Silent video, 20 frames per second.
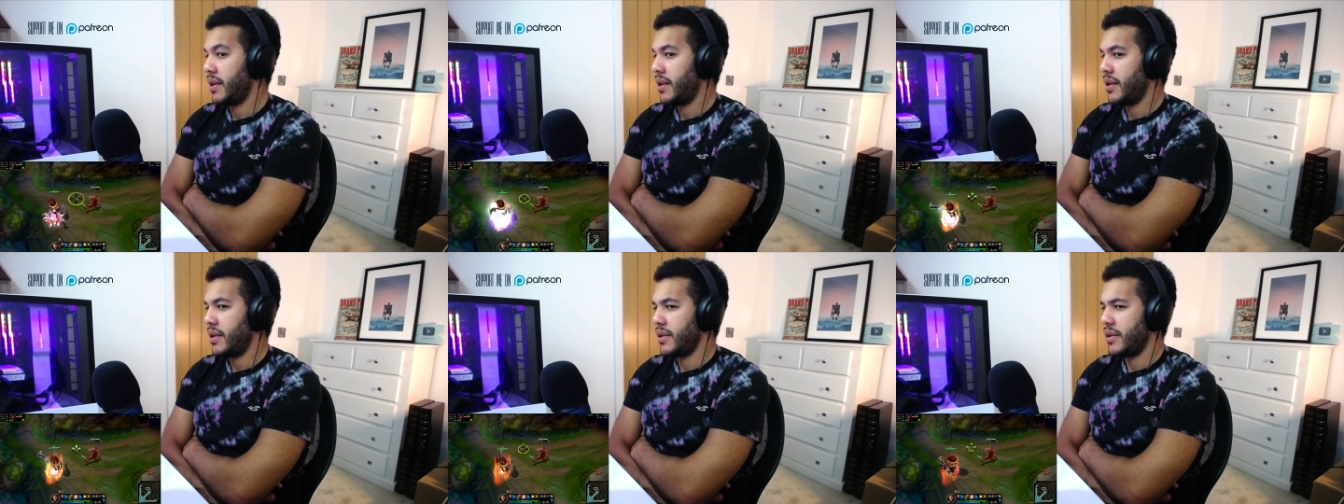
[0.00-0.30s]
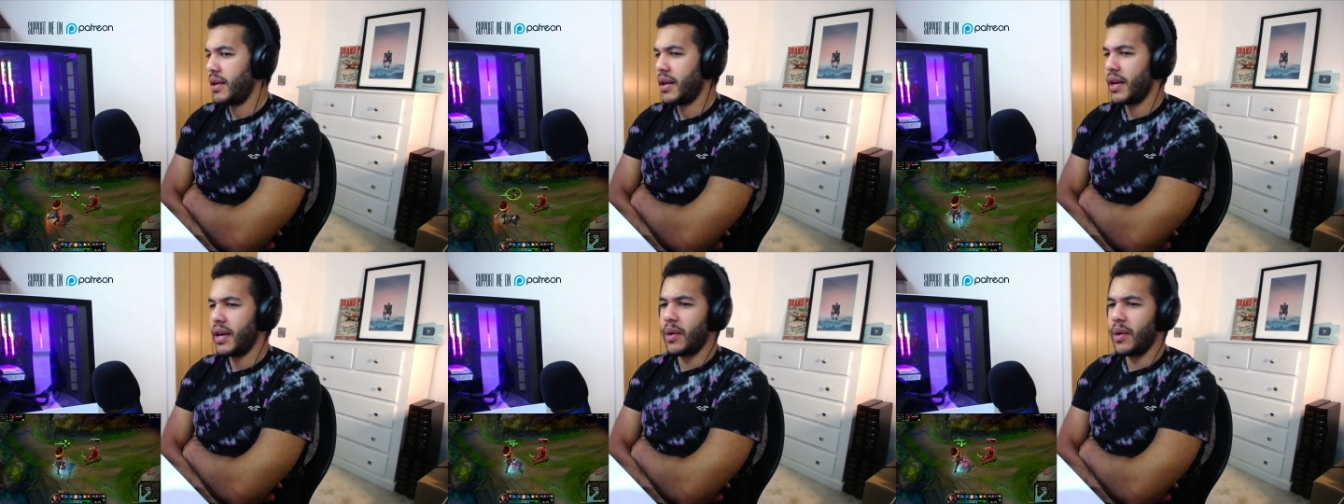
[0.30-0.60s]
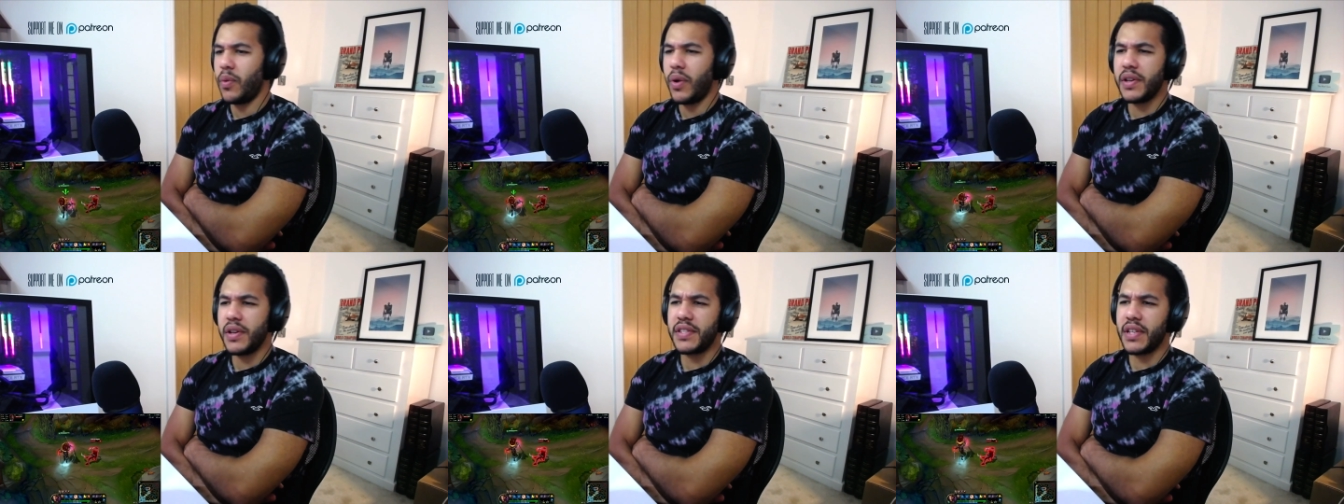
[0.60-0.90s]
Yeah,
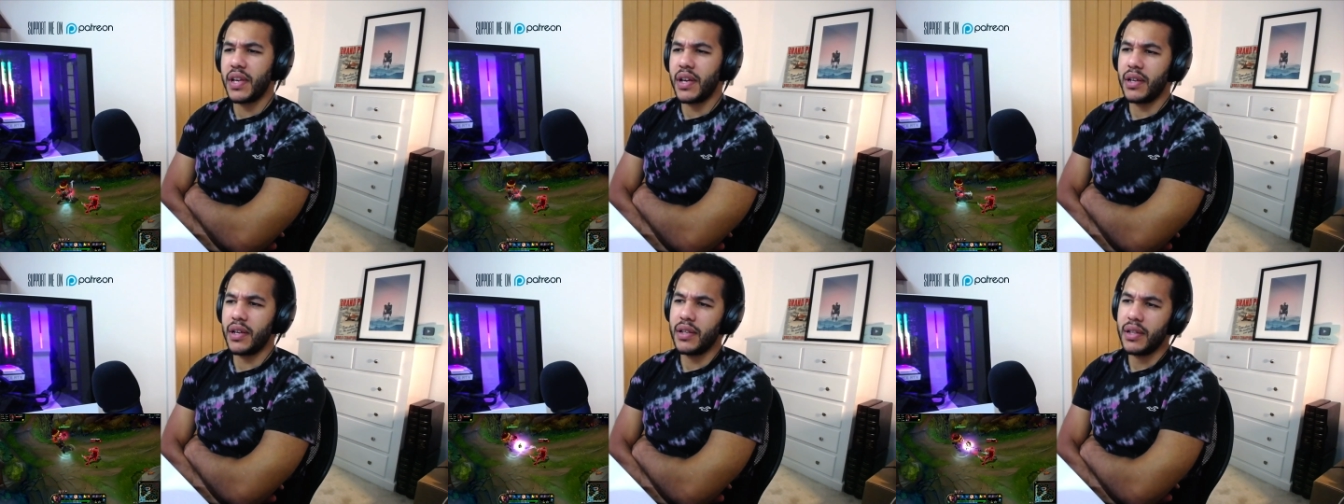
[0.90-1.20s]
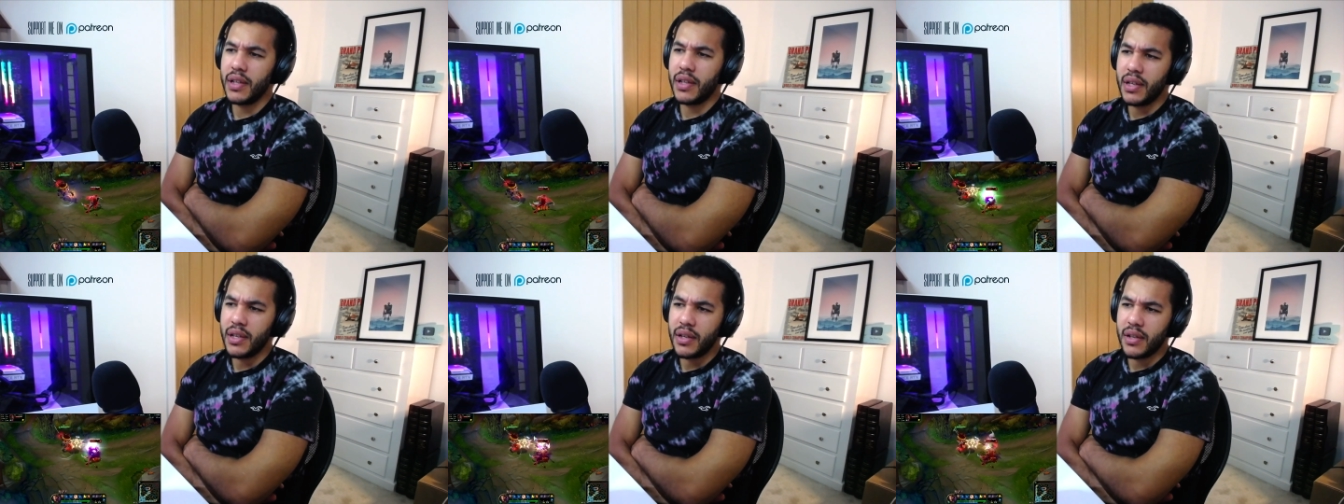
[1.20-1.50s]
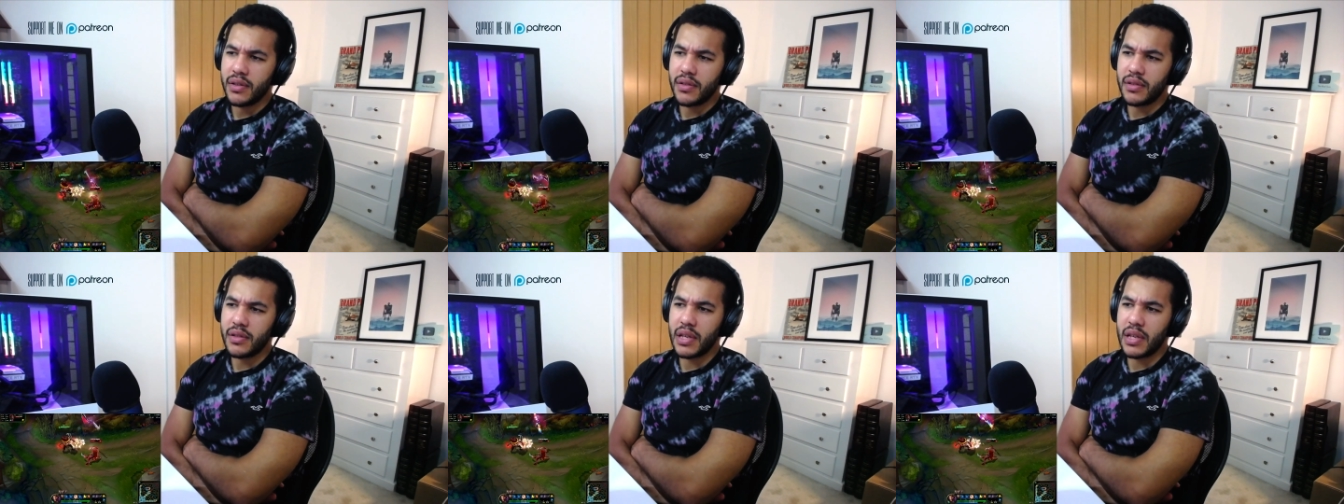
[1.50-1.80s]
what is that?
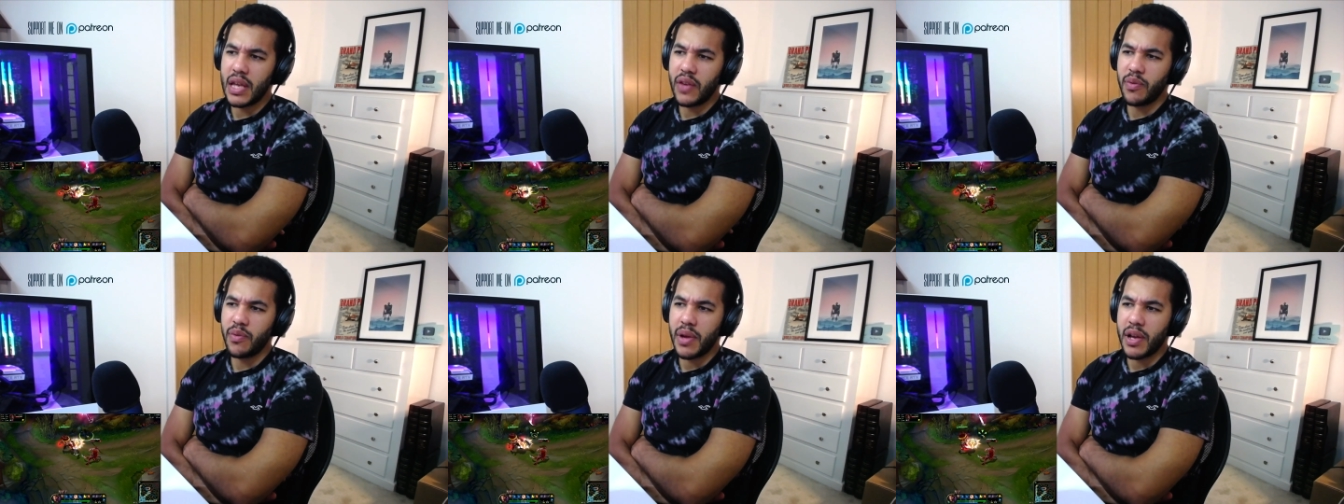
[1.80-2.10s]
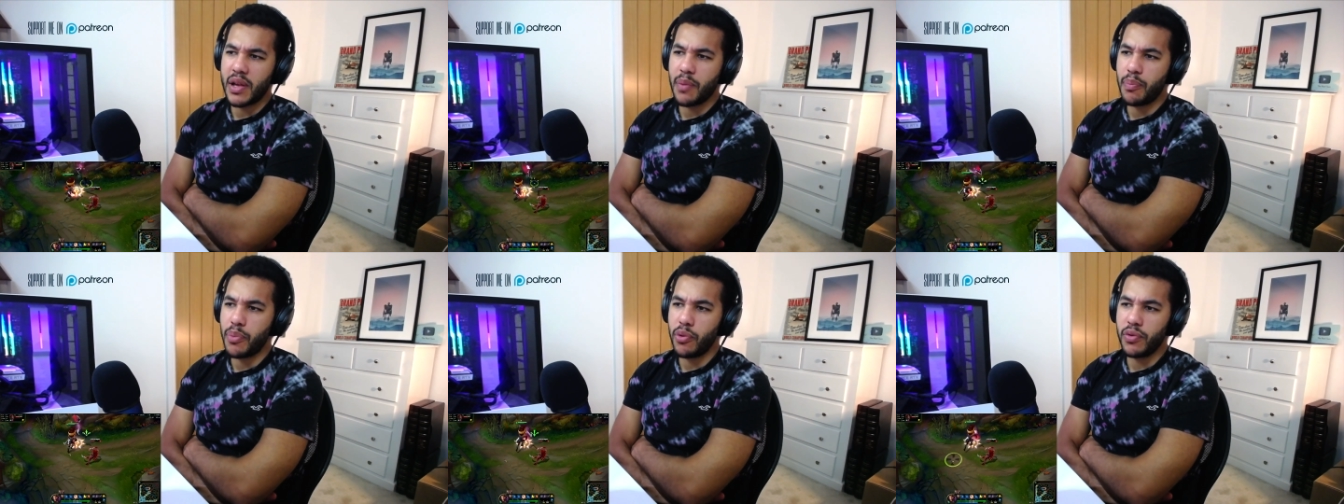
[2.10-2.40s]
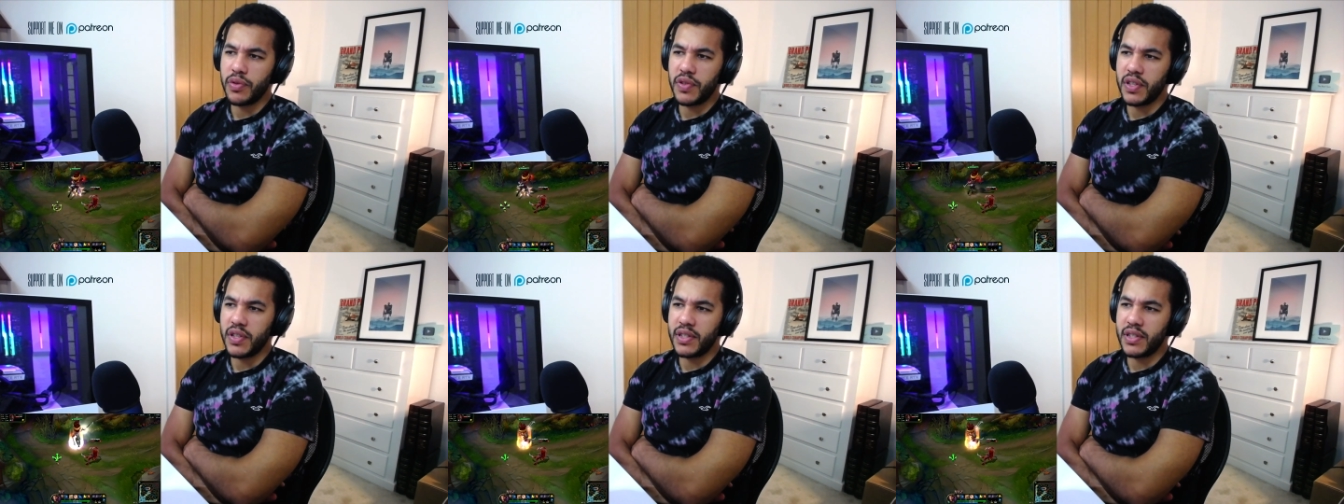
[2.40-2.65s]
Does it give him like a boosted